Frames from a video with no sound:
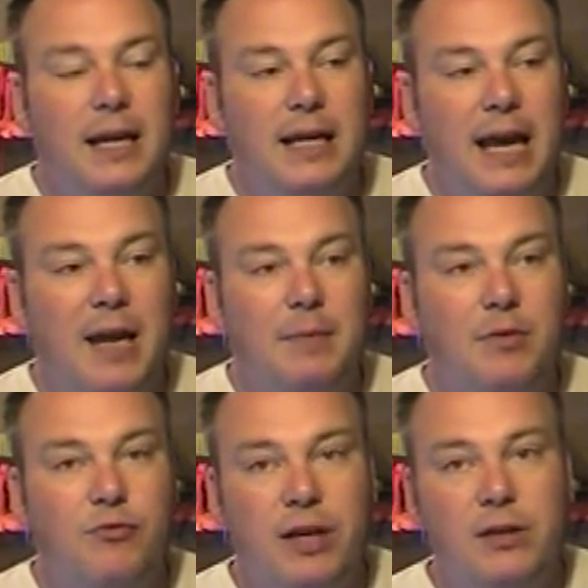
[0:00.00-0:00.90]
it came
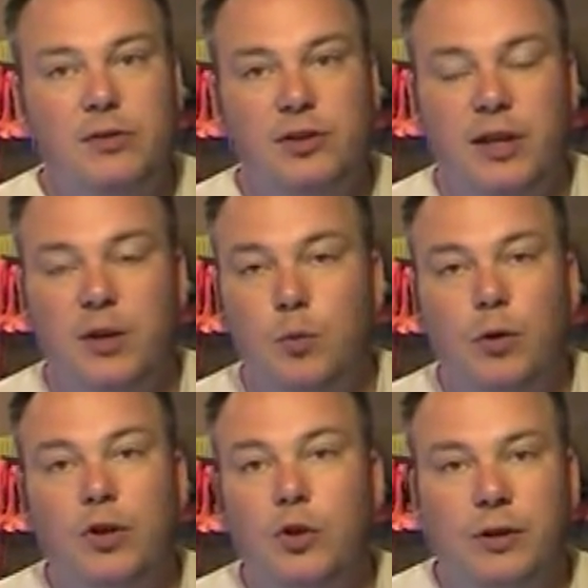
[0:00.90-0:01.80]
in reels that they
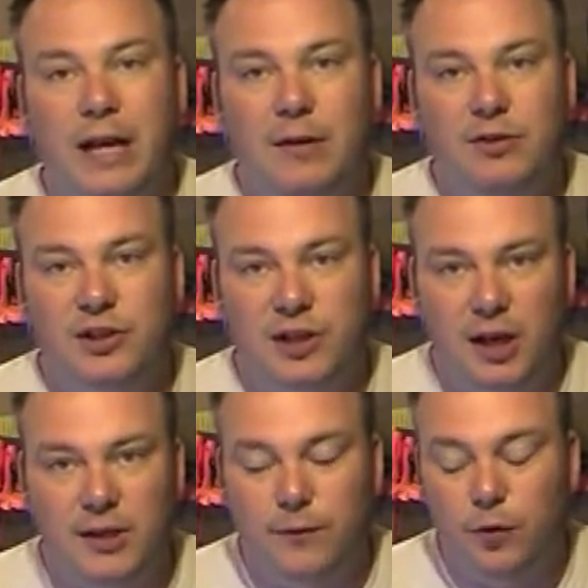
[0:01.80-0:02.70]
wouldn't cut down to
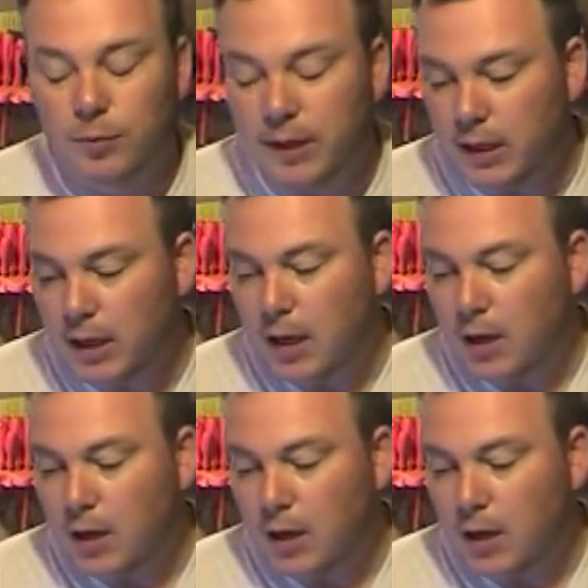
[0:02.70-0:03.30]
size for me.